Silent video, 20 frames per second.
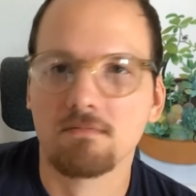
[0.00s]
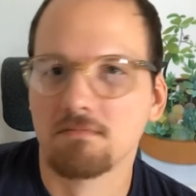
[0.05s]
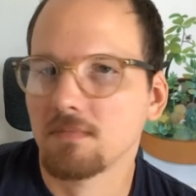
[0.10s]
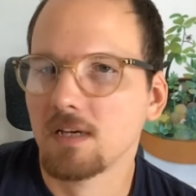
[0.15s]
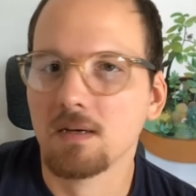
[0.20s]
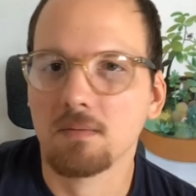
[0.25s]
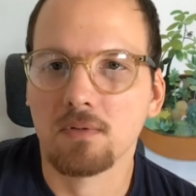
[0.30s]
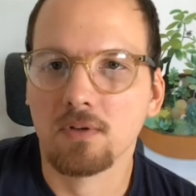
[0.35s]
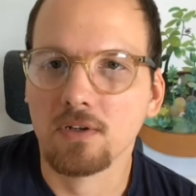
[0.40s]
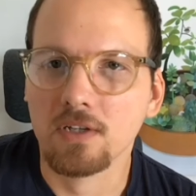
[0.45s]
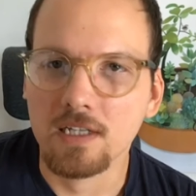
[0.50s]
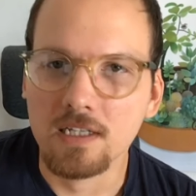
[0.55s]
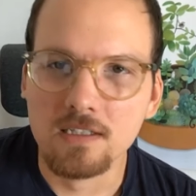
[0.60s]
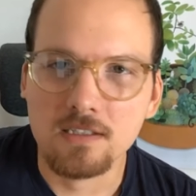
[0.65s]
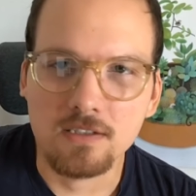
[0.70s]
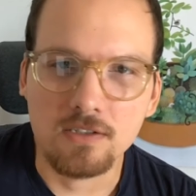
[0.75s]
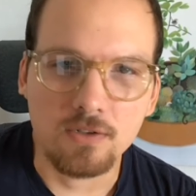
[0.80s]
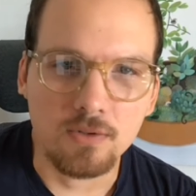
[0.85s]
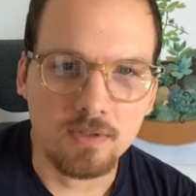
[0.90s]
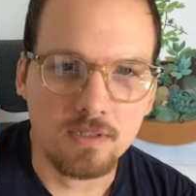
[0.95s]

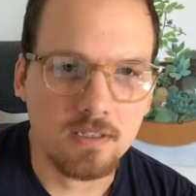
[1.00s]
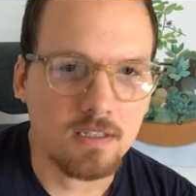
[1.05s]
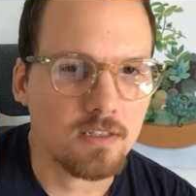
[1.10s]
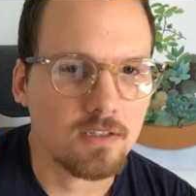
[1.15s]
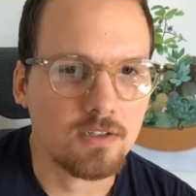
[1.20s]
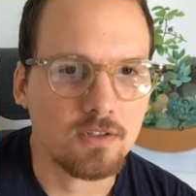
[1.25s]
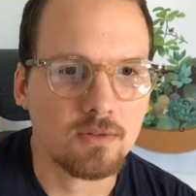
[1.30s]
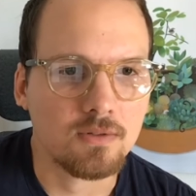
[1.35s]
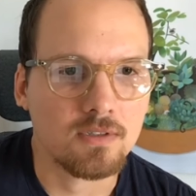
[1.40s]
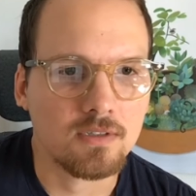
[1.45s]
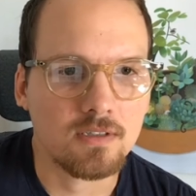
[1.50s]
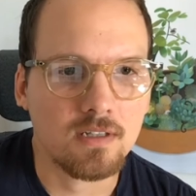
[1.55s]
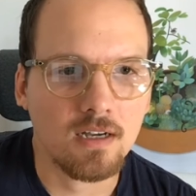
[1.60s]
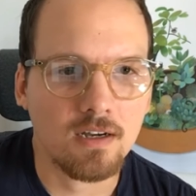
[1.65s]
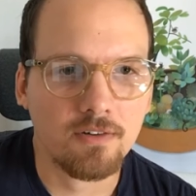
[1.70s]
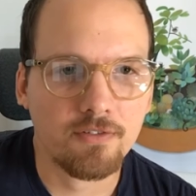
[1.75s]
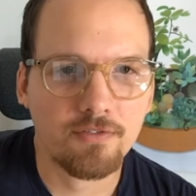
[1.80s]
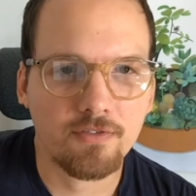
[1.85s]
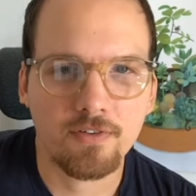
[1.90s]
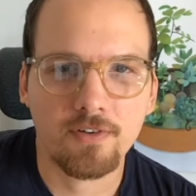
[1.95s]
employees doing
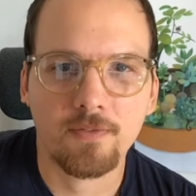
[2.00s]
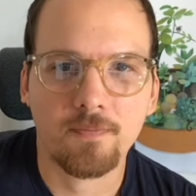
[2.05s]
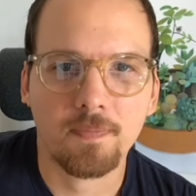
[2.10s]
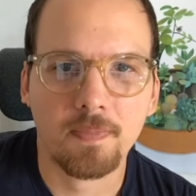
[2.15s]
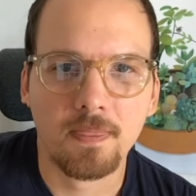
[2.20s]
stuff.